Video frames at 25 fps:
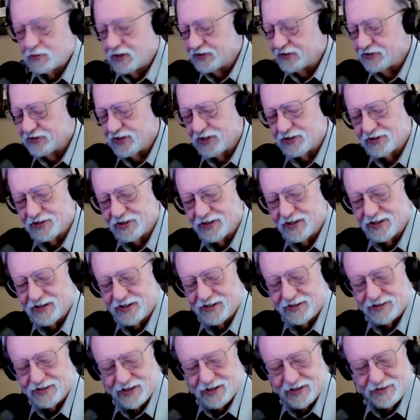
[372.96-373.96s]
Right, Duncan.
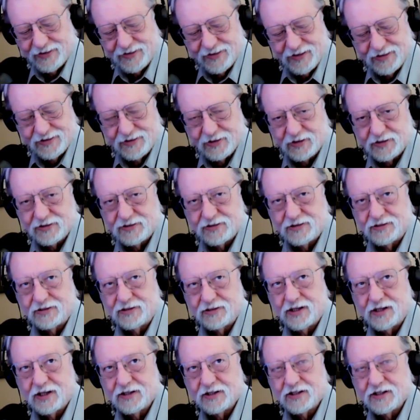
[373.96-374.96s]
And I think that
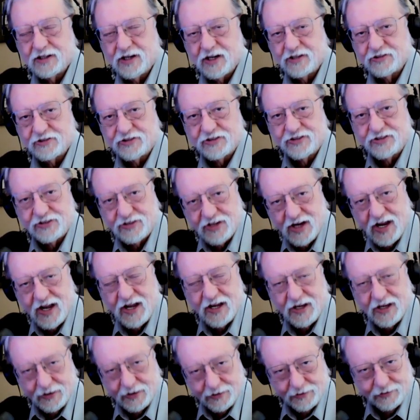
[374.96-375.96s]
I can
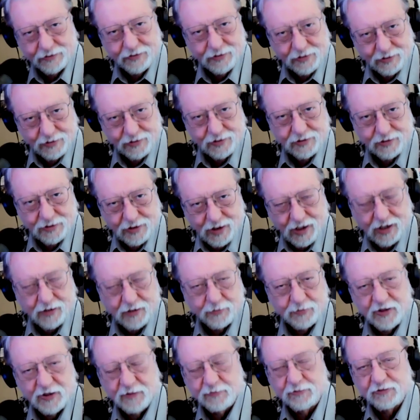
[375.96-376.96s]
understand
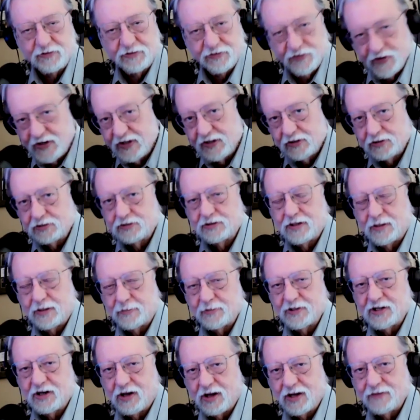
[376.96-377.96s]
how people feel.
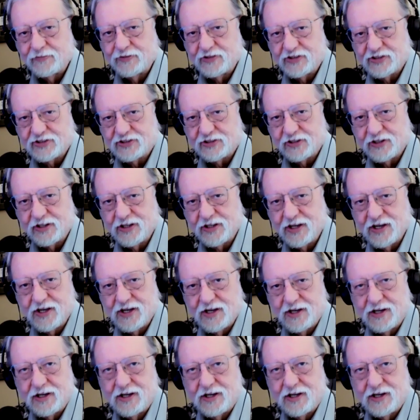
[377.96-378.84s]
I mean, obviously,